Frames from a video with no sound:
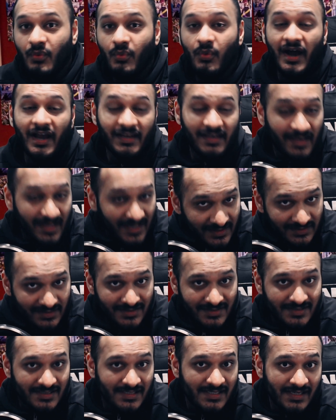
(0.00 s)
what I'd like
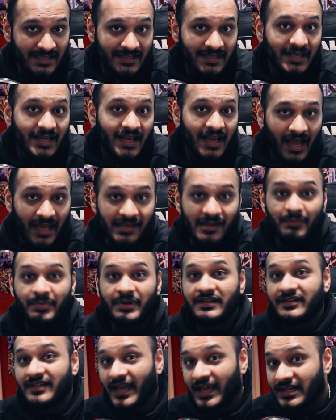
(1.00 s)
to see, and the
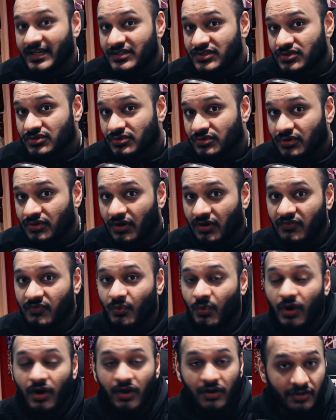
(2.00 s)
potential of
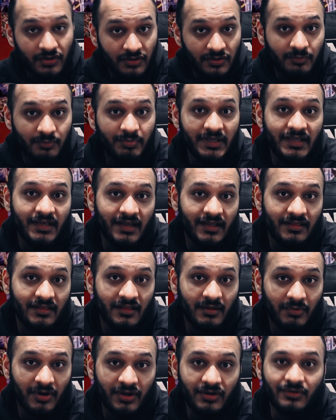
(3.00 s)
what could be in
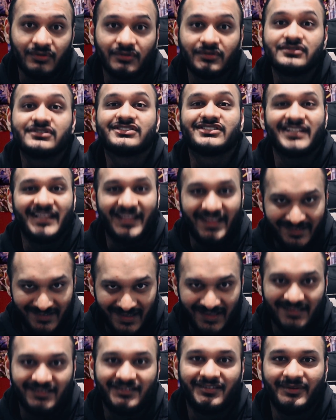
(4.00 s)
the model. So let's
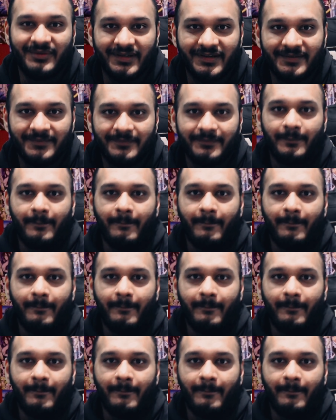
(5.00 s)
get to it.